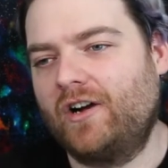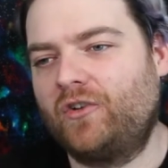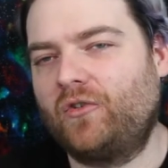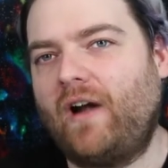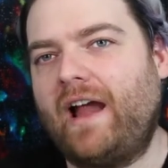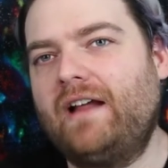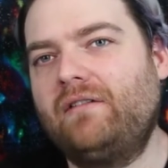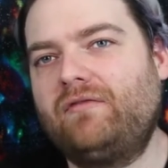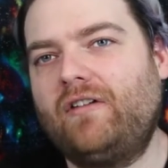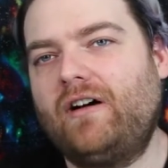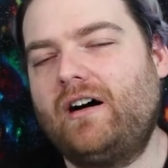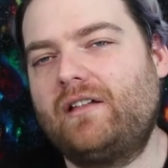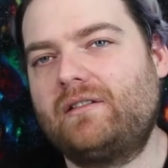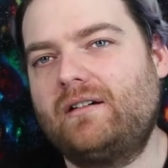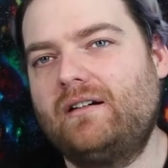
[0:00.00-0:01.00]

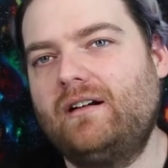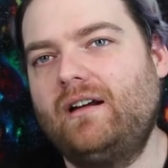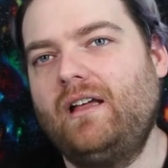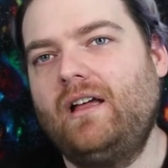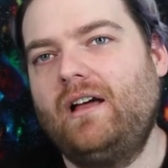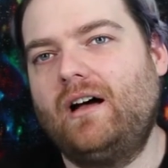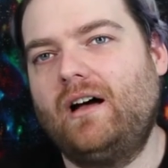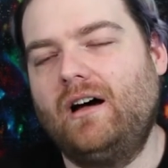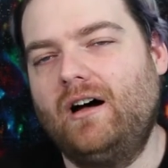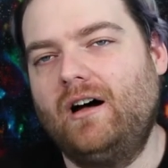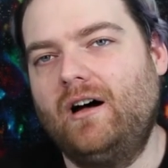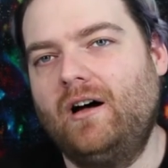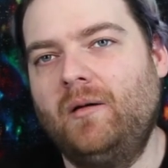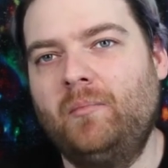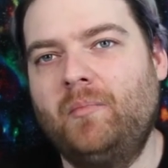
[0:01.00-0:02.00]
grandfather,
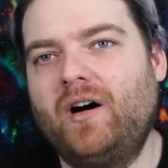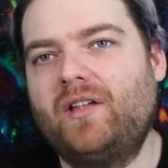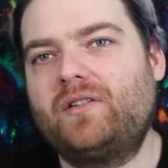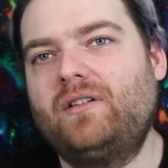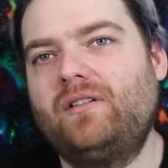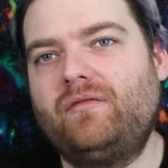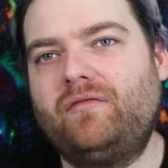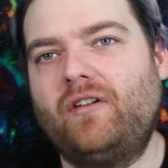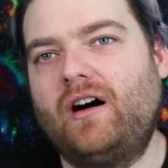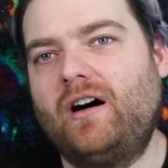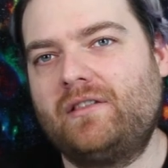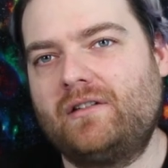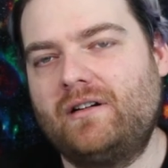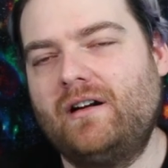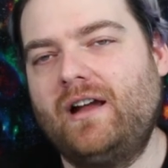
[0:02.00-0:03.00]
a mother and
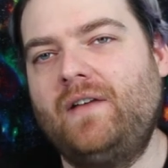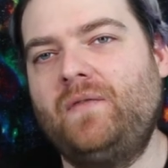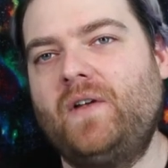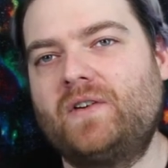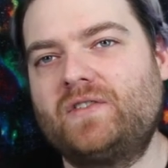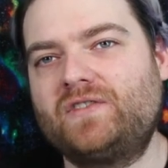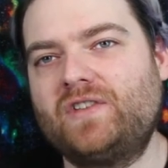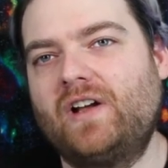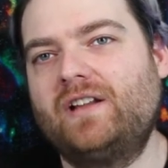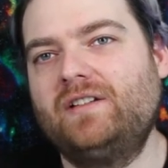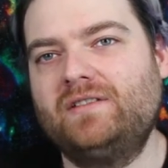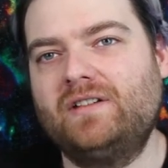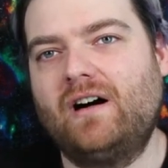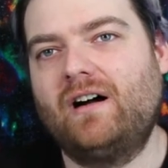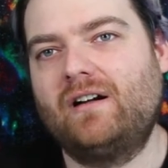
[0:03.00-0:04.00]
father, and their son and
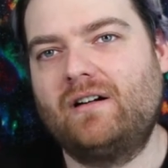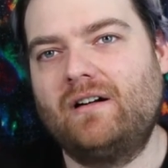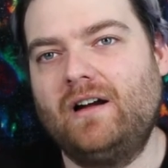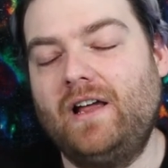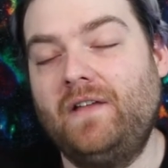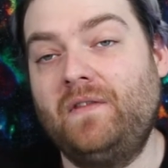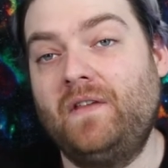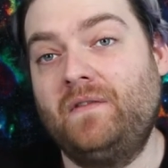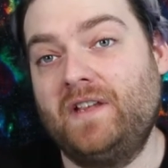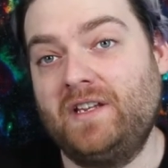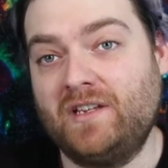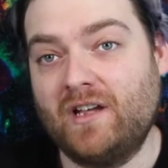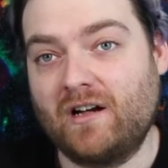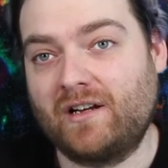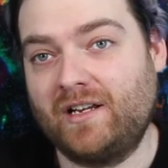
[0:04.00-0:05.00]
daughter, and then the
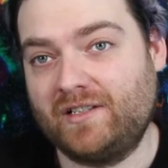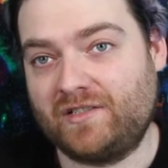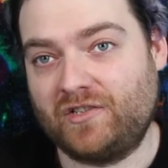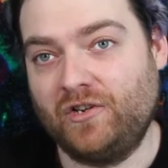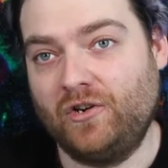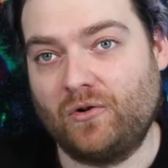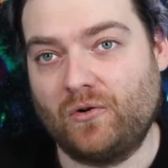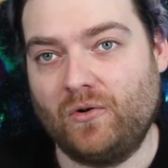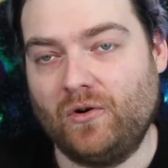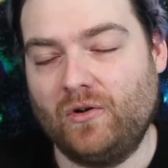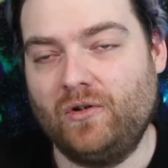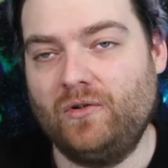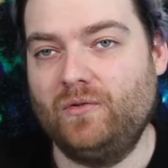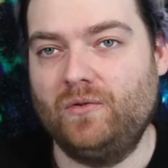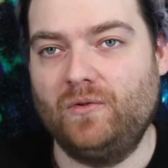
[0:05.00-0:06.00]
youngest girl
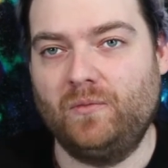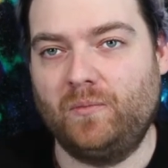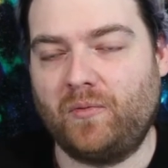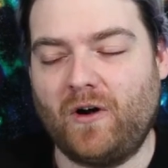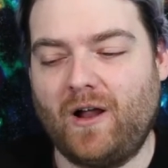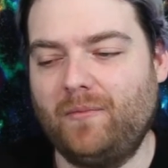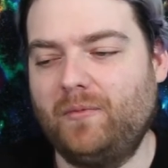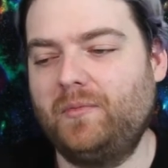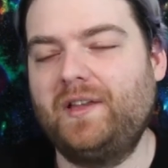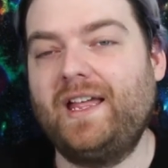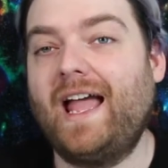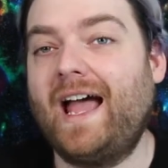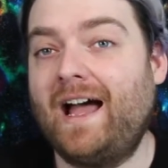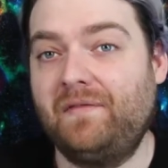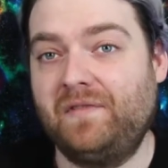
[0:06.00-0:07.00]
who probably
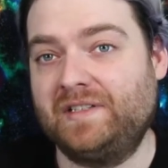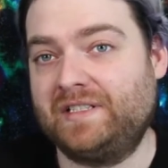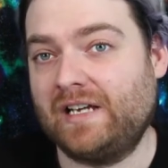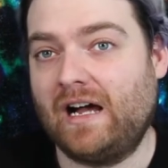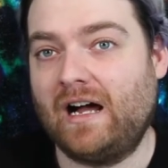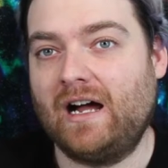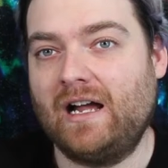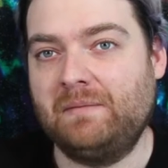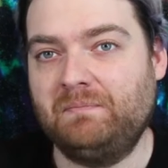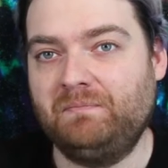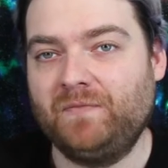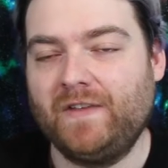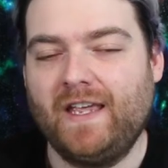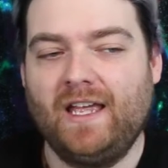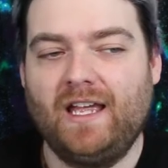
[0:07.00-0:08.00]
at the
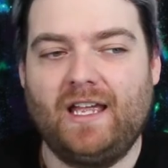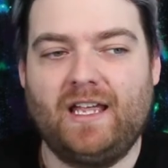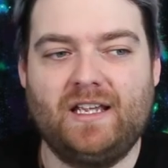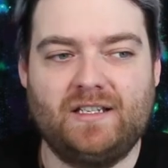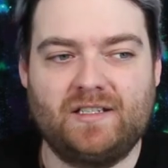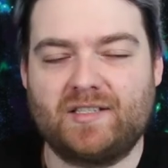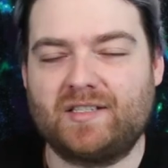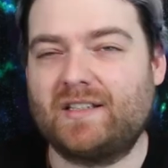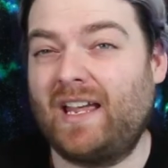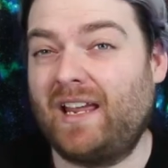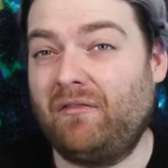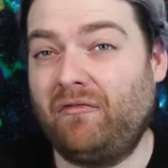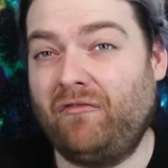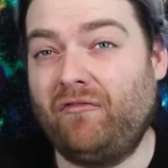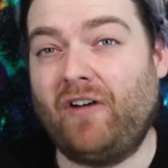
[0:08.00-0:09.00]
time is like
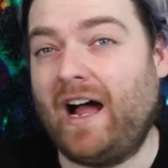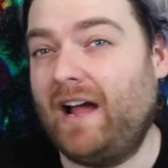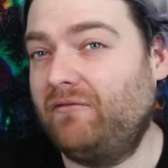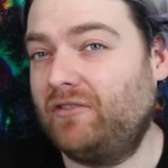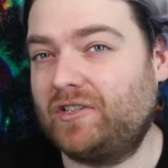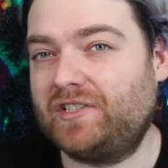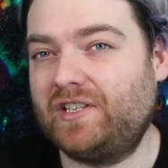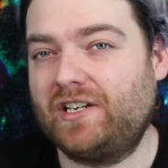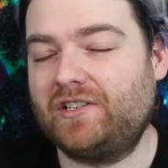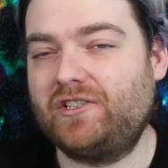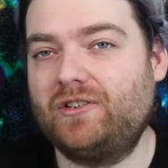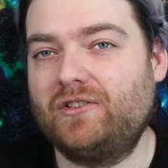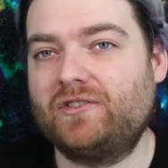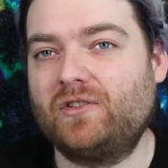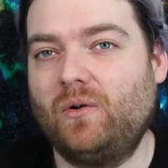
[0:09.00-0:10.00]
5 or 6
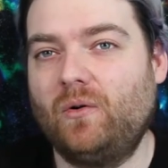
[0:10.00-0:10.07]
years